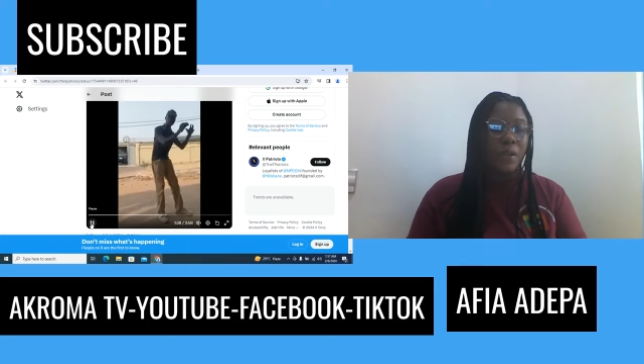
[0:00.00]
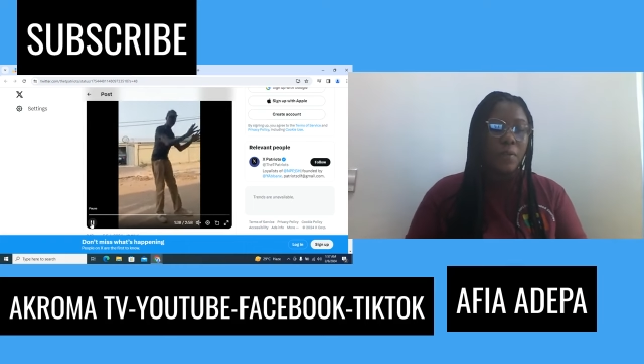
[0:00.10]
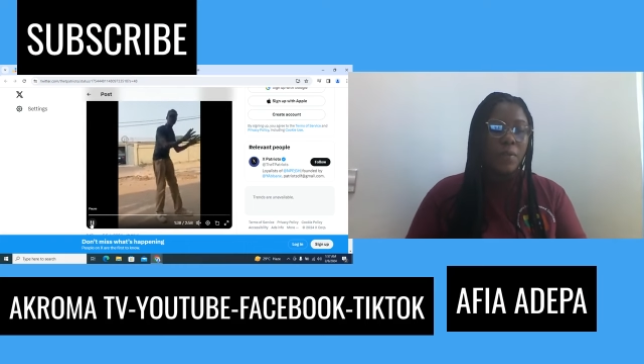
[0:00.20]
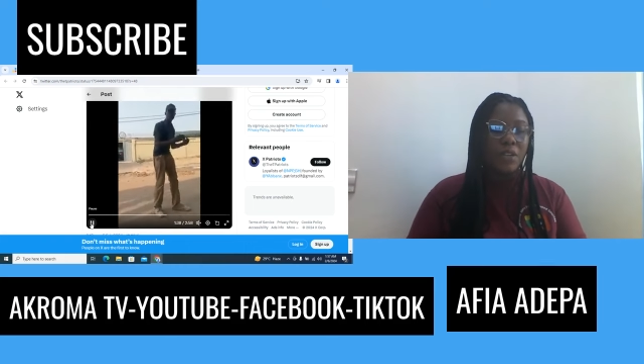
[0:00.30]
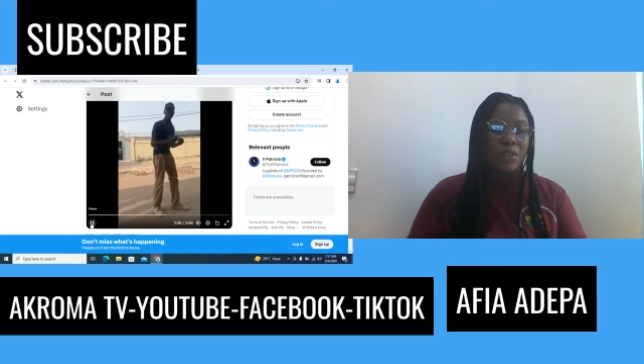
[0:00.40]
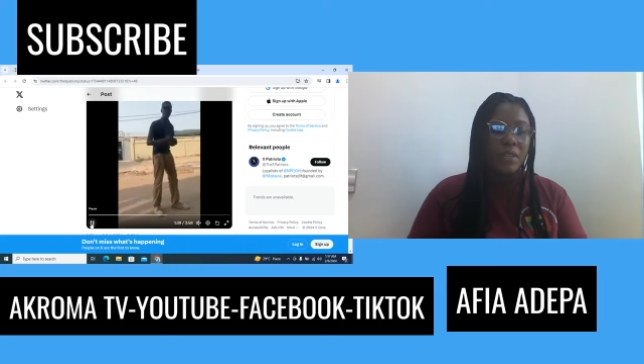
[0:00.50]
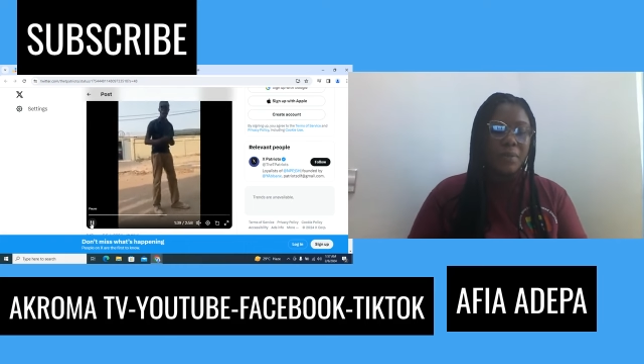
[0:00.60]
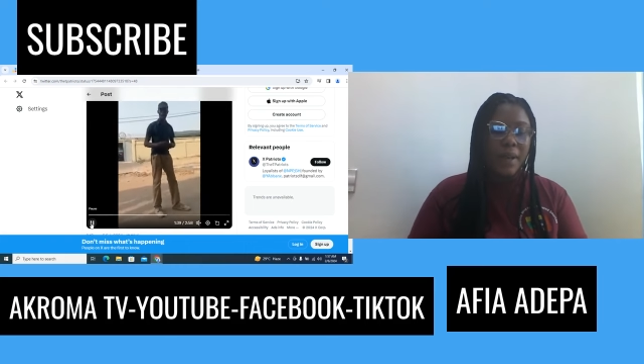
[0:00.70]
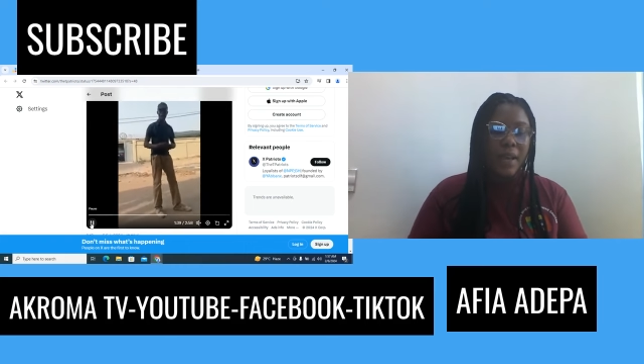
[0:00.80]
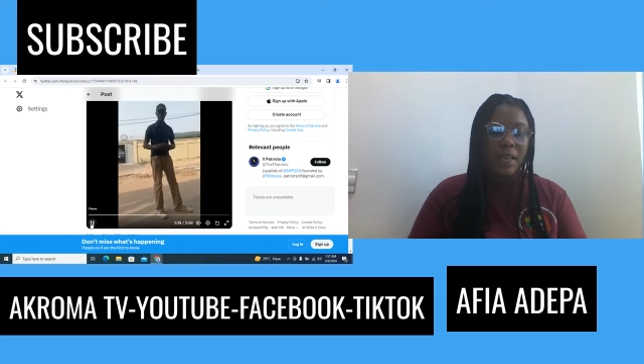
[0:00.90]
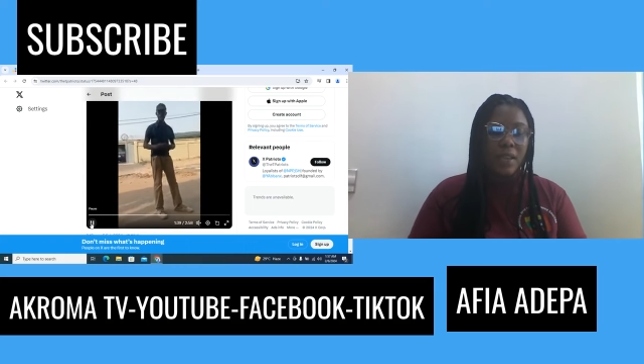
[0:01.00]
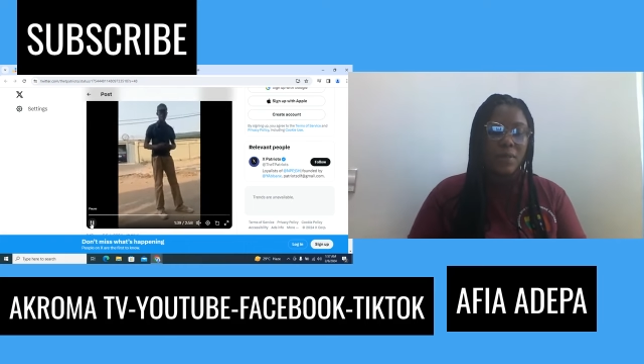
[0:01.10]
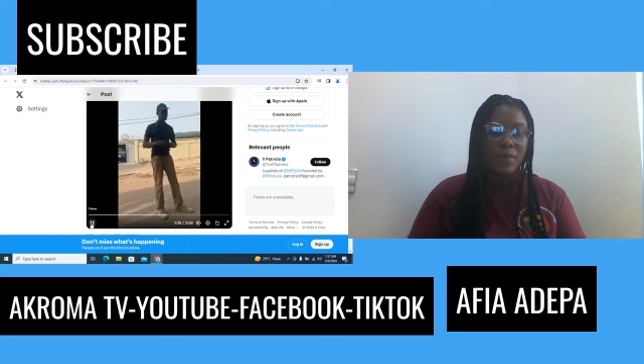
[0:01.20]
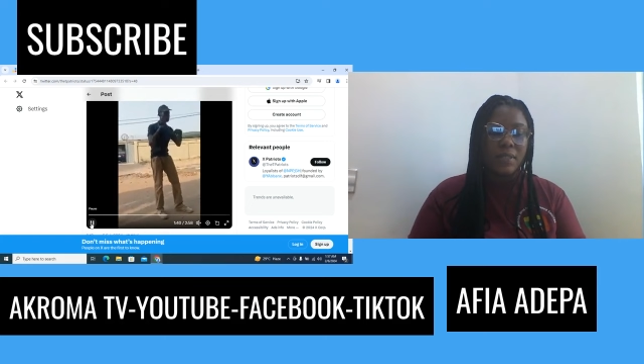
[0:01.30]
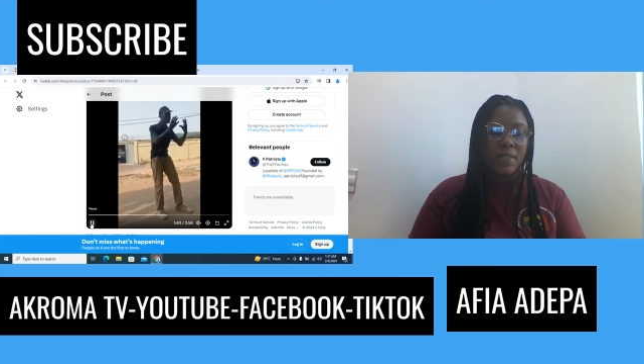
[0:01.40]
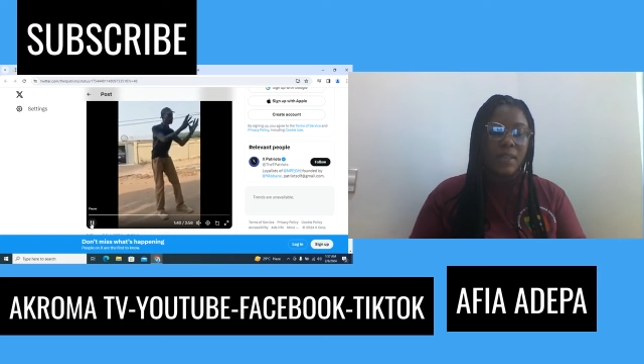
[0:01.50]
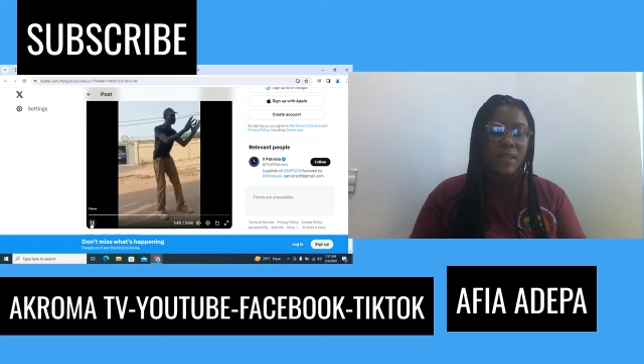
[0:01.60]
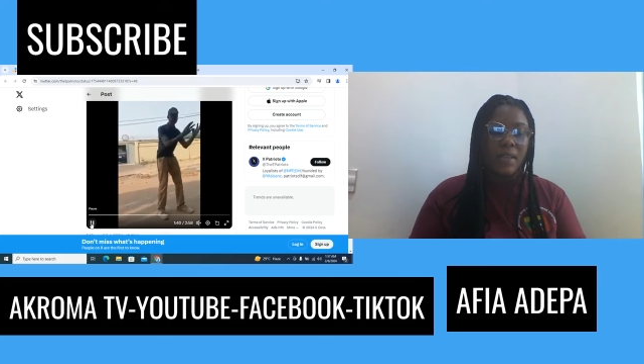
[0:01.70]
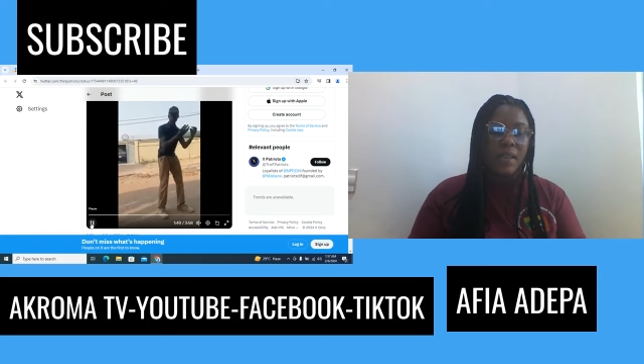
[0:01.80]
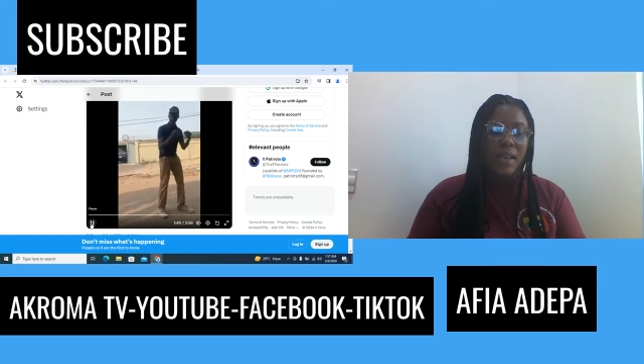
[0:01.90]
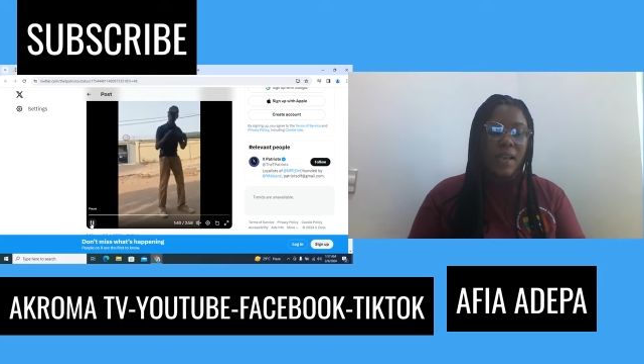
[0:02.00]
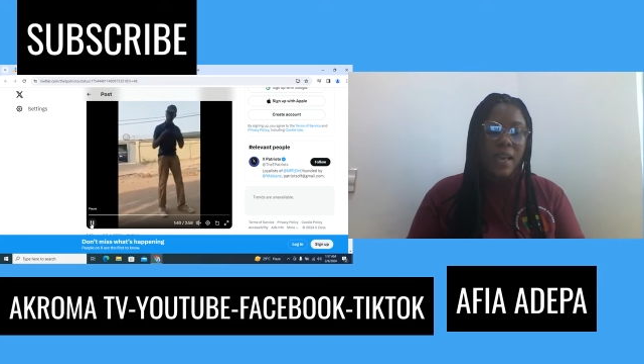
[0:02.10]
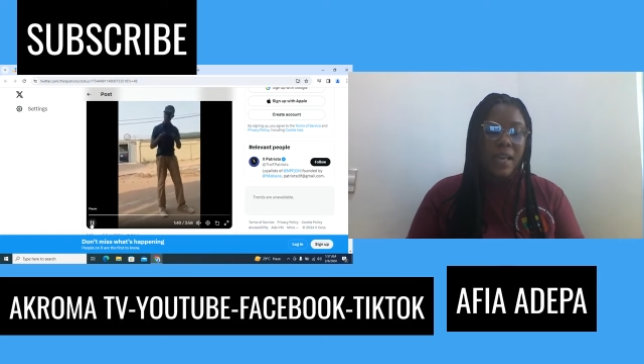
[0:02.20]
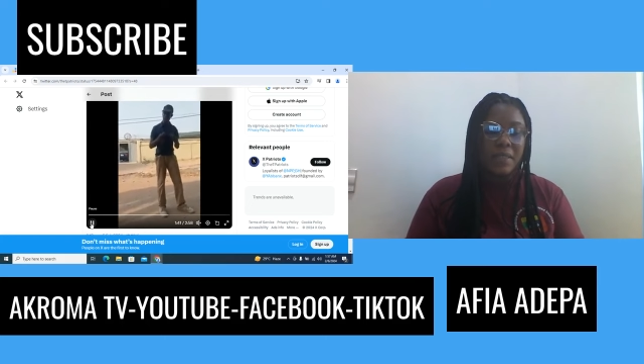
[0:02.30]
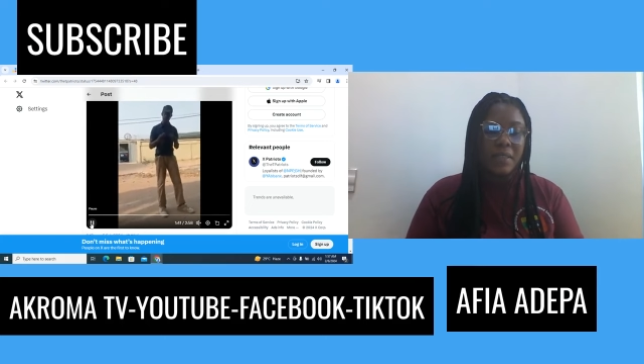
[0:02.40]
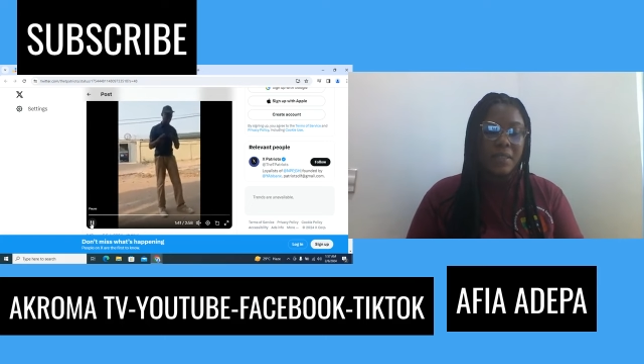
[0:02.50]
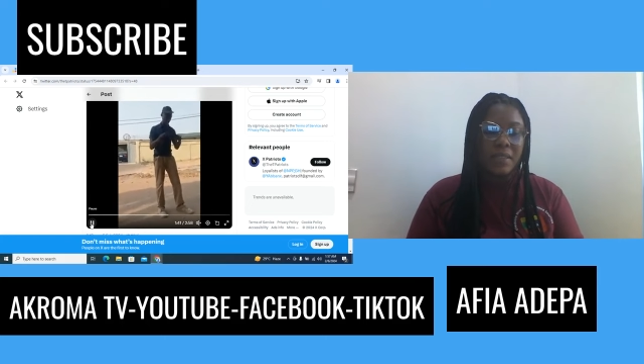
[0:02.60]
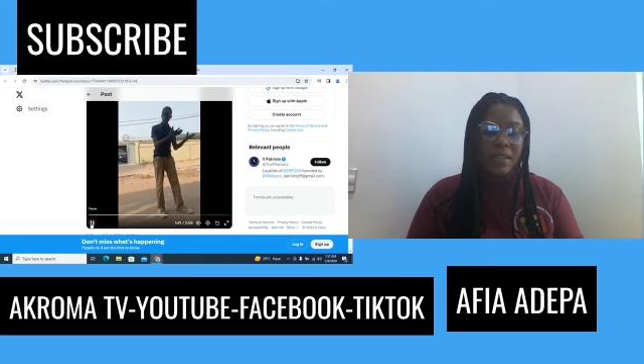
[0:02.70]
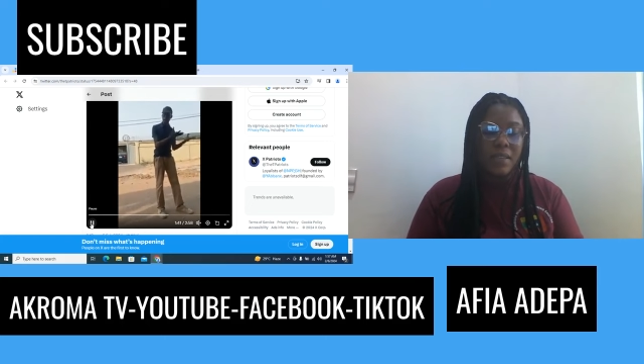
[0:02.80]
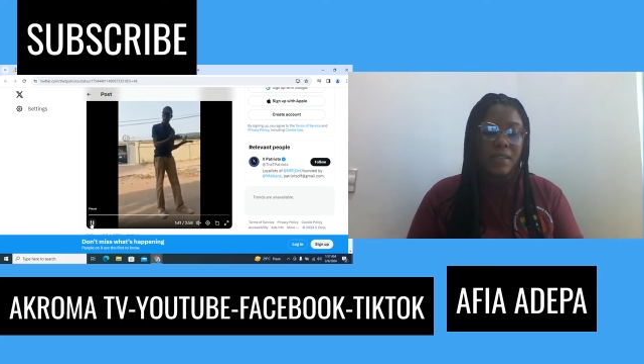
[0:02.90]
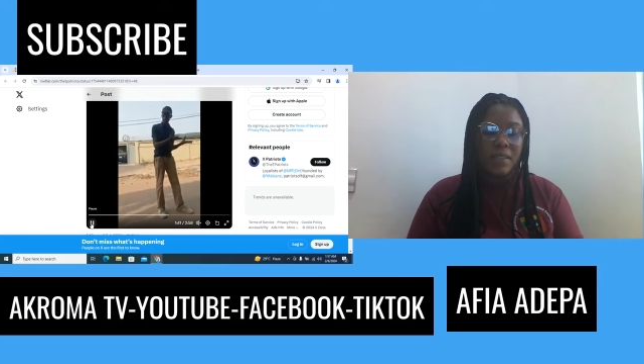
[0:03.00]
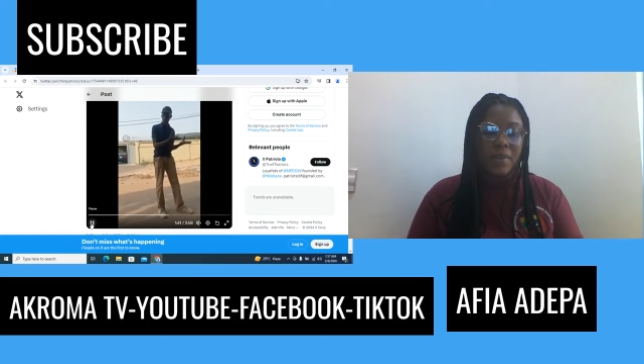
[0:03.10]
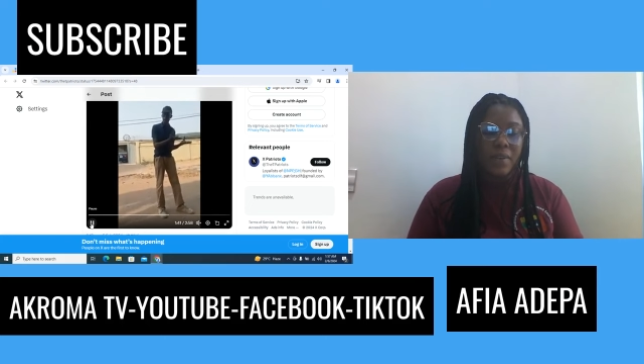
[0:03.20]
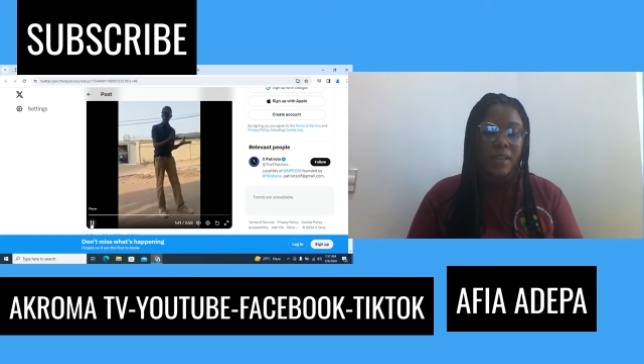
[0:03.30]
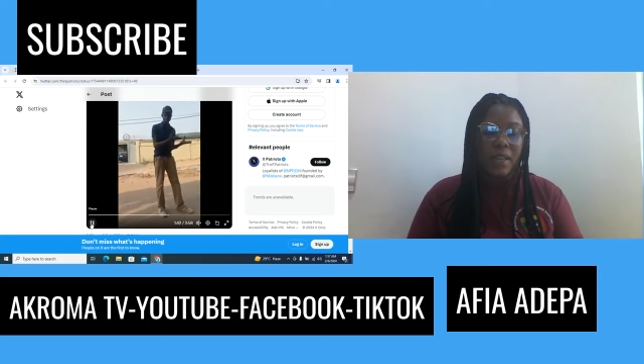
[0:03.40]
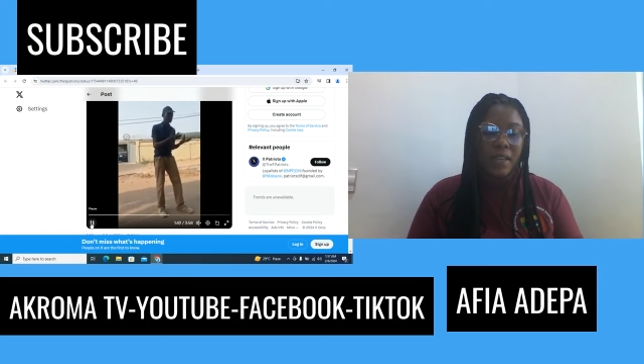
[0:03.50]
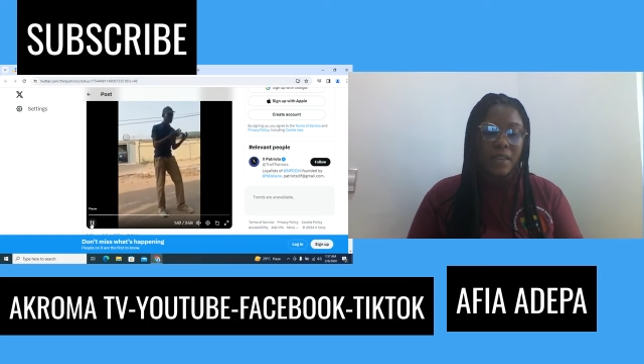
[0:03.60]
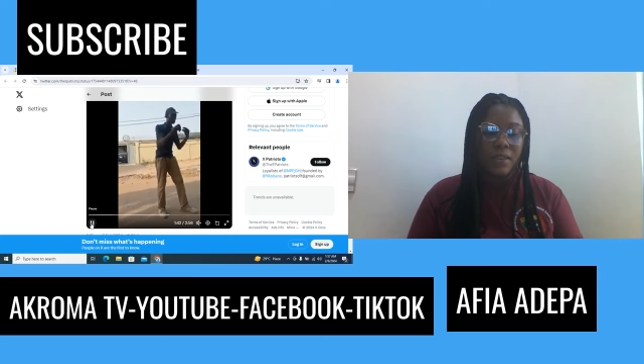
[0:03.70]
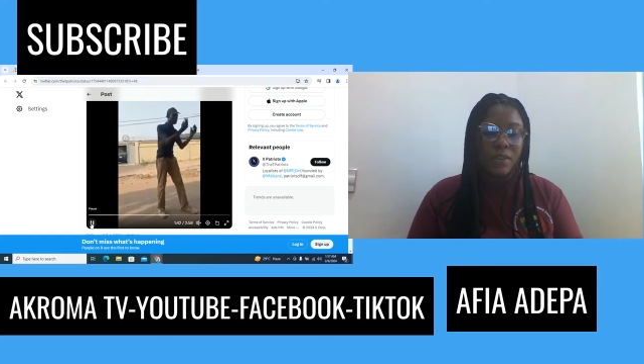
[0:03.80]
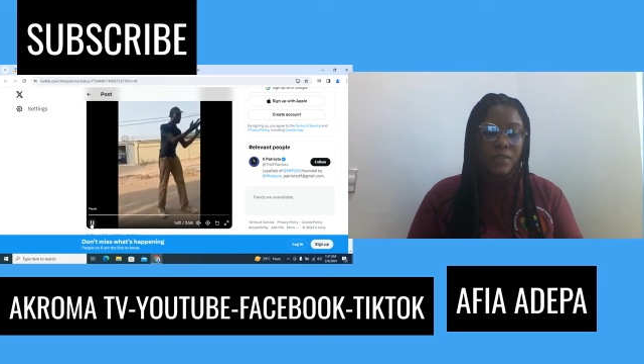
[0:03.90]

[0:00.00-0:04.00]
Wait, you are the buyer or say NDC never again.